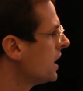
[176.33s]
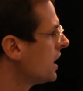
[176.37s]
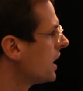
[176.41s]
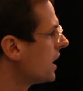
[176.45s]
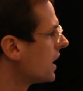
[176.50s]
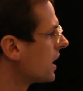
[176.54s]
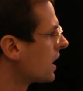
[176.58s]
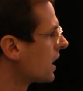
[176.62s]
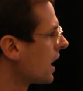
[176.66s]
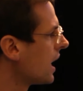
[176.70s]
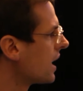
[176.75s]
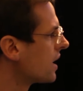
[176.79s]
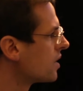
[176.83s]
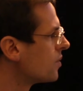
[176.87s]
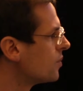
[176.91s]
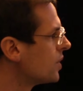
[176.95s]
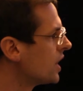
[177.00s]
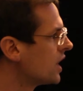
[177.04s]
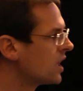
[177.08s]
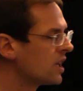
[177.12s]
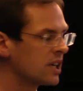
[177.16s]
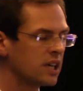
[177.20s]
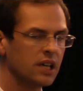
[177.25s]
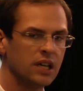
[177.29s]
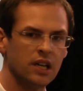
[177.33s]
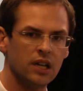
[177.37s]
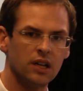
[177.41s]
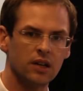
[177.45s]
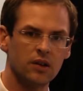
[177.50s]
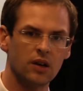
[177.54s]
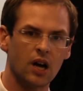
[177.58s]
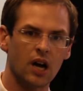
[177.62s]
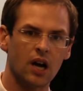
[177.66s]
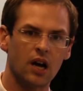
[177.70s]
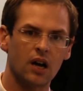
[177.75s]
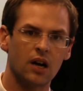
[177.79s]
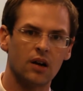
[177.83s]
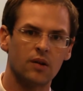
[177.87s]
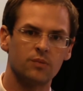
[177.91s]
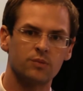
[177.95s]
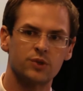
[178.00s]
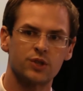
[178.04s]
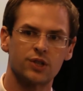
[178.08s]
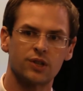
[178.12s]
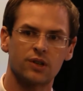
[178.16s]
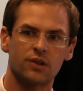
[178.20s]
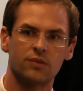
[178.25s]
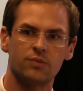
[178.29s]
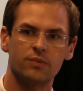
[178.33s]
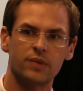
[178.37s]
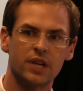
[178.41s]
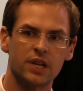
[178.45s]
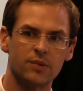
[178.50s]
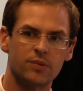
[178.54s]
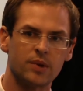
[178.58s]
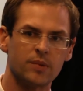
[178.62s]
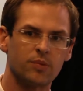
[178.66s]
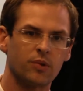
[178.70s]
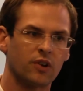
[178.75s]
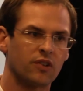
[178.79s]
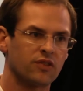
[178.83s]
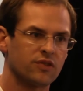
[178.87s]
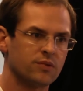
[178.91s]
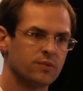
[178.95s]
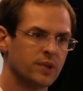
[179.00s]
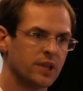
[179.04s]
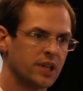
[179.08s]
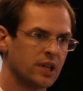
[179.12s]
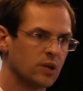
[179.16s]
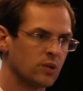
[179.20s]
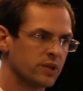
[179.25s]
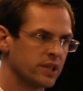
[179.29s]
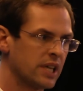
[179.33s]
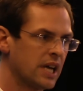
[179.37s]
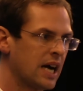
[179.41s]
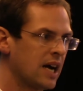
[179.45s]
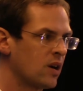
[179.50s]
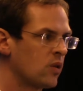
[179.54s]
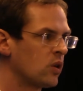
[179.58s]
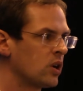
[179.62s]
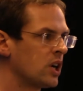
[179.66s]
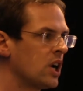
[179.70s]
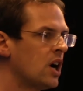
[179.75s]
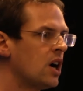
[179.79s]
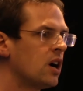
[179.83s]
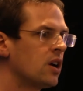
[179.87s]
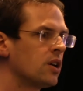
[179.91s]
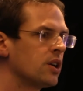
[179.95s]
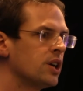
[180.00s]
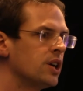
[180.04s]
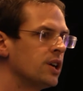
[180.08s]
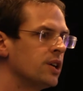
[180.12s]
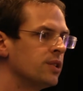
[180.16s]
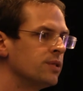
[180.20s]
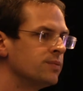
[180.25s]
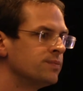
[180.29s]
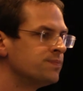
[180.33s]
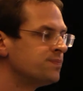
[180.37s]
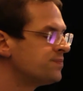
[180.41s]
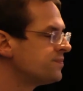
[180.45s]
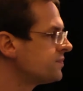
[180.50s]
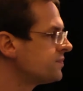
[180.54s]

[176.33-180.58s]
In Latin America, I'm sure many people are familiar with aguinaldo.